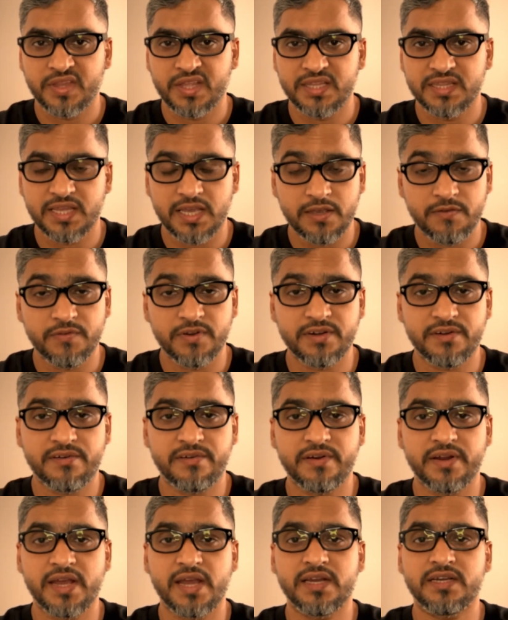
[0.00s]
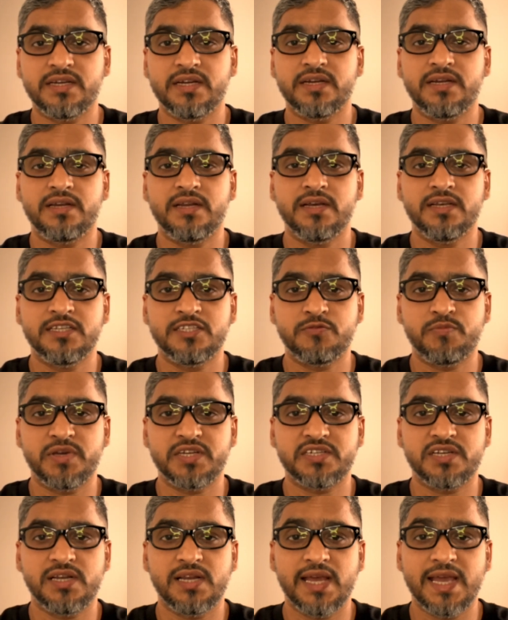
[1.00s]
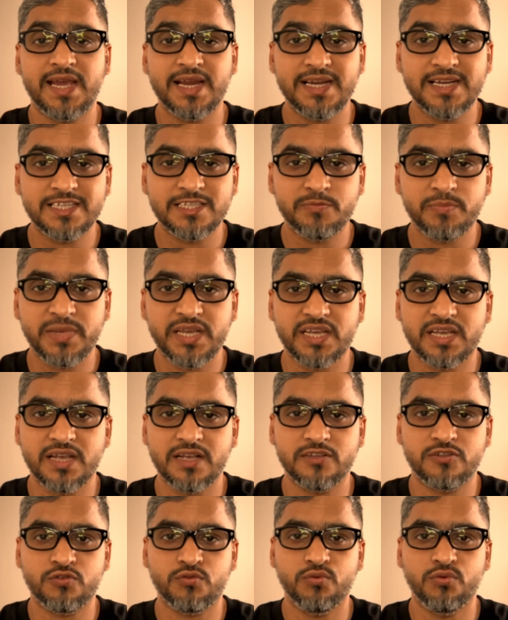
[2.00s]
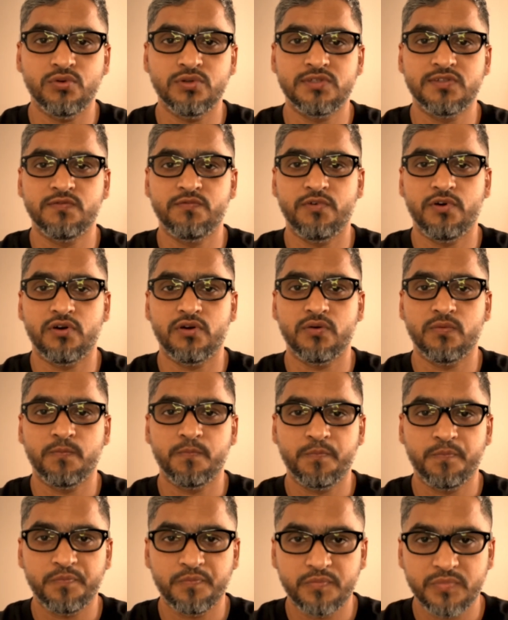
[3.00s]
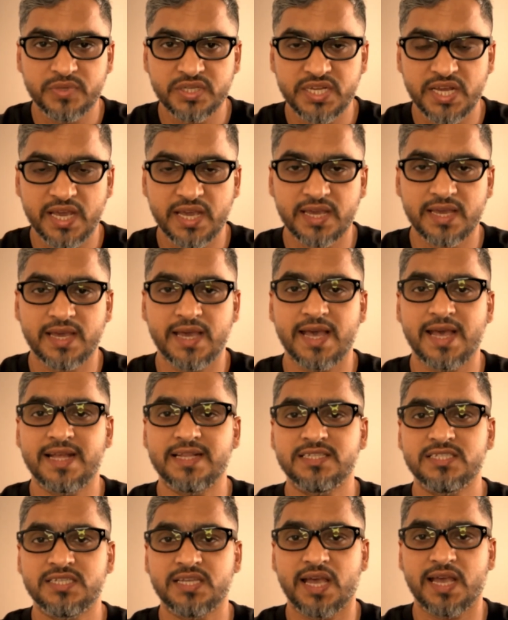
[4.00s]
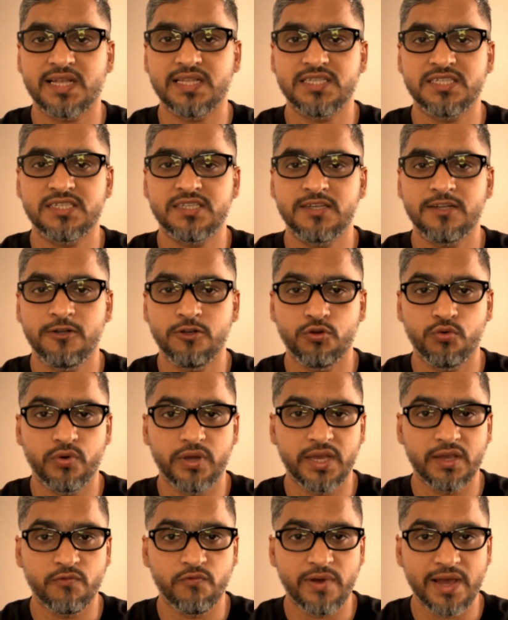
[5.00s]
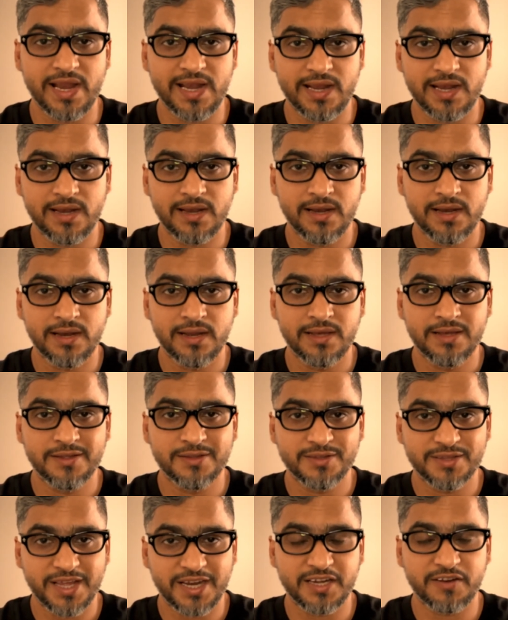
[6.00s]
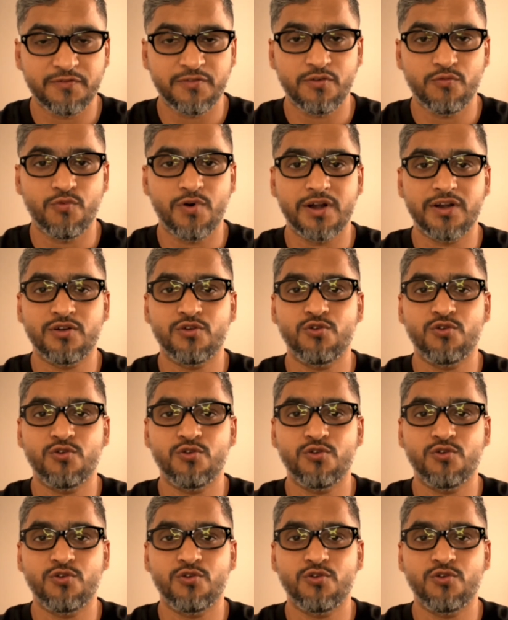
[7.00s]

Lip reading: They even created special English-speaking schools for tech and science, knowing well that if you want